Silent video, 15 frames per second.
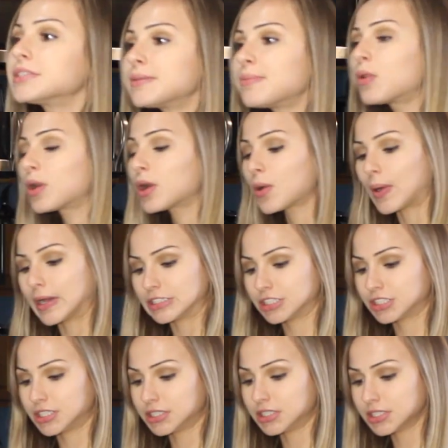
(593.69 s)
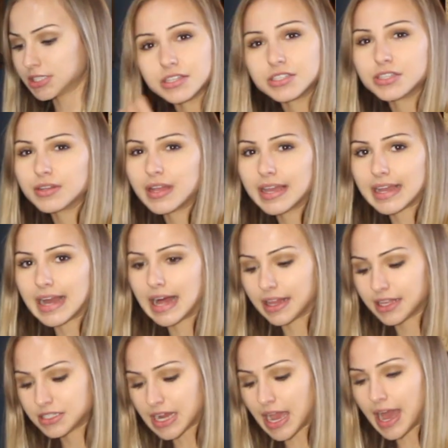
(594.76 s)
some more questions. Do you like
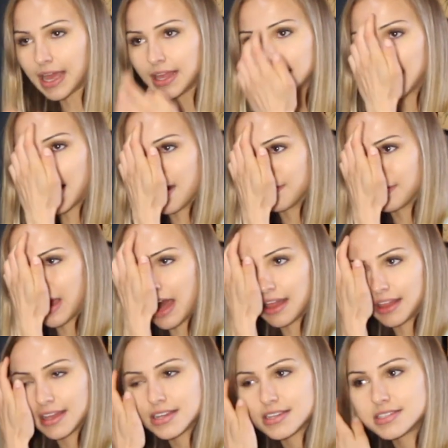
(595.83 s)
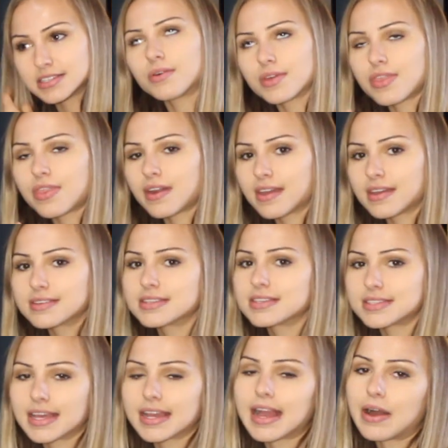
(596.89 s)
college? I love college. The only thing
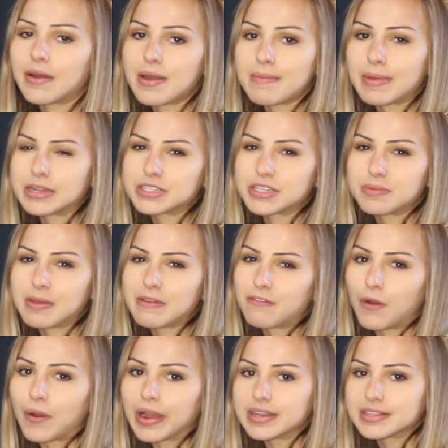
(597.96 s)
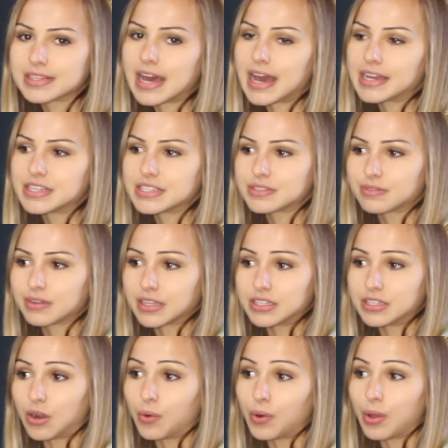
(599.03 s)
is like how I mentioned before, is that I just really
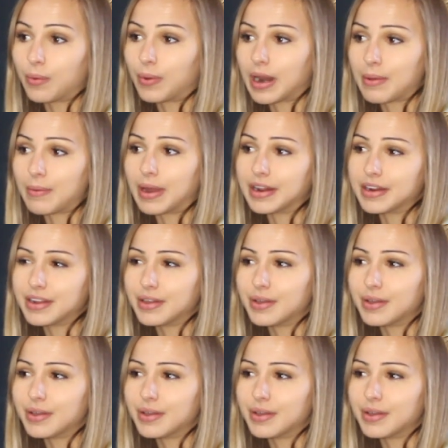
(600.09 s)
don't know what I want to